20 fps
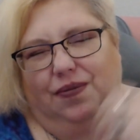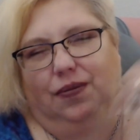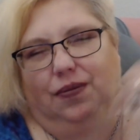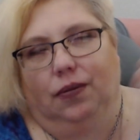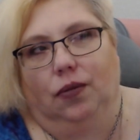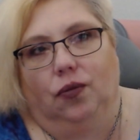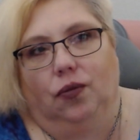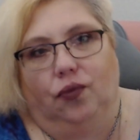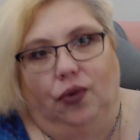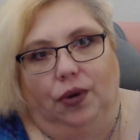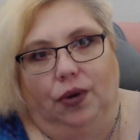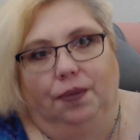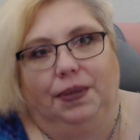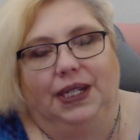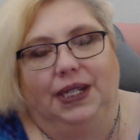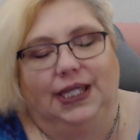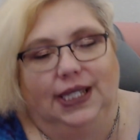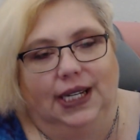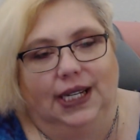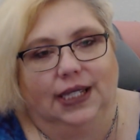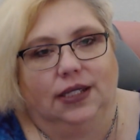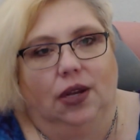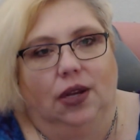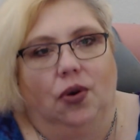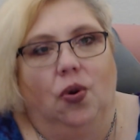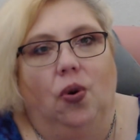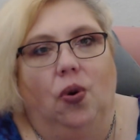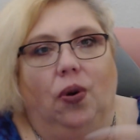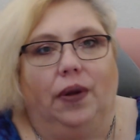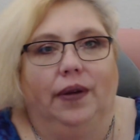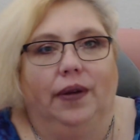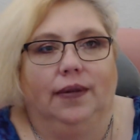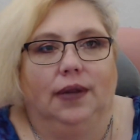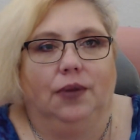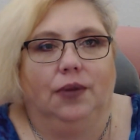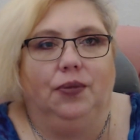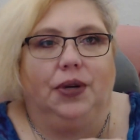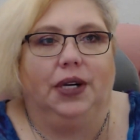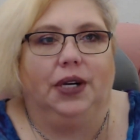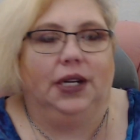for BTS on whole, and
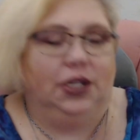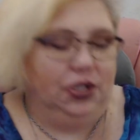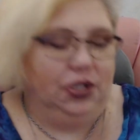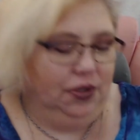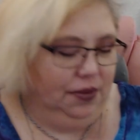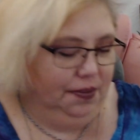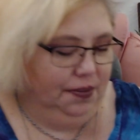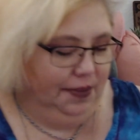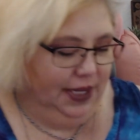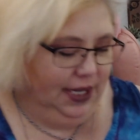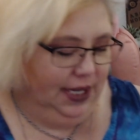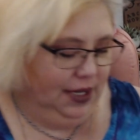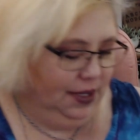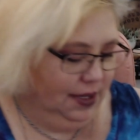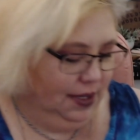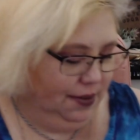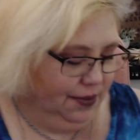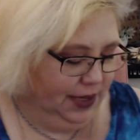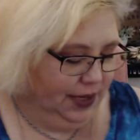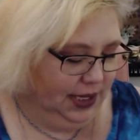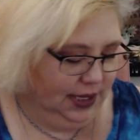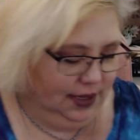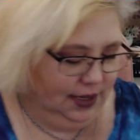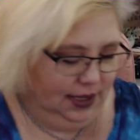then we're gonna do mini reading,